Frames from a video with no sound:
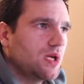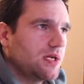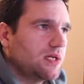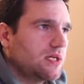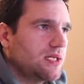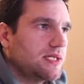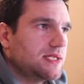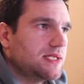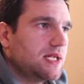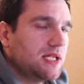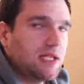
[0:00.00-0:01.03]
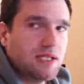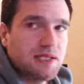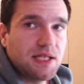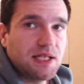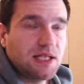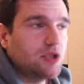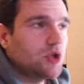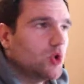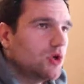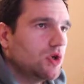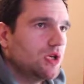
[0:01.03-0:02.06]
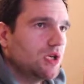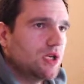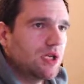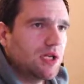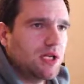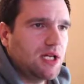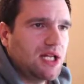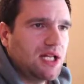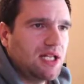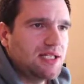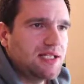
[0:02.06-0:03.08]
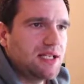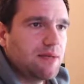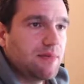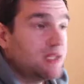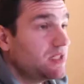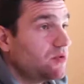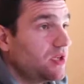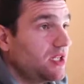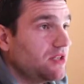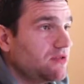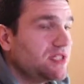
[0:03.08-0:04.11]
it's nothing new. Let's see, but it's really interesting